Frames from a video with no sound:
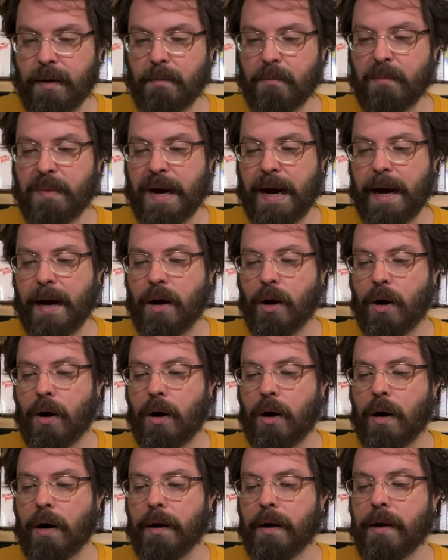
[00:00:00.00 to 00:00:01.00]
back
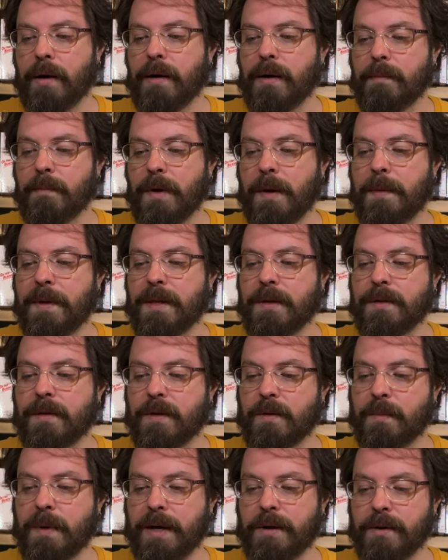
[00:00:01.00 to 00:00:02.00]
on. Maybe this
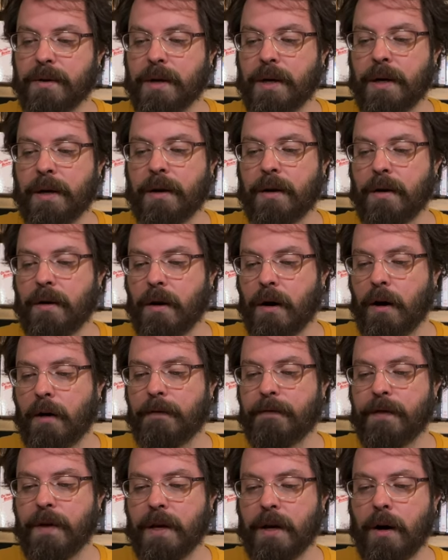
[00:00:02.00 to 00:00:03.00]
is better done
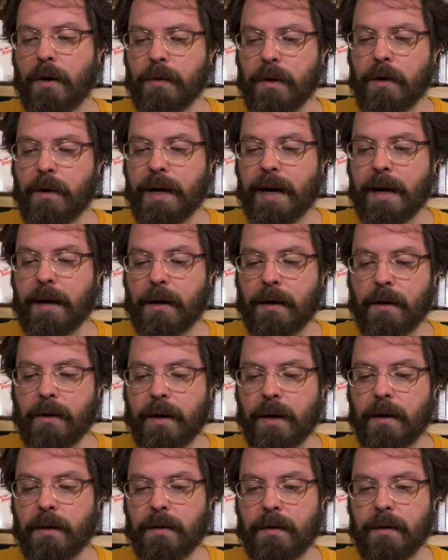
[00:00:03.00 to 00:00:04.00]
off the Oh, no, I got it. Okay.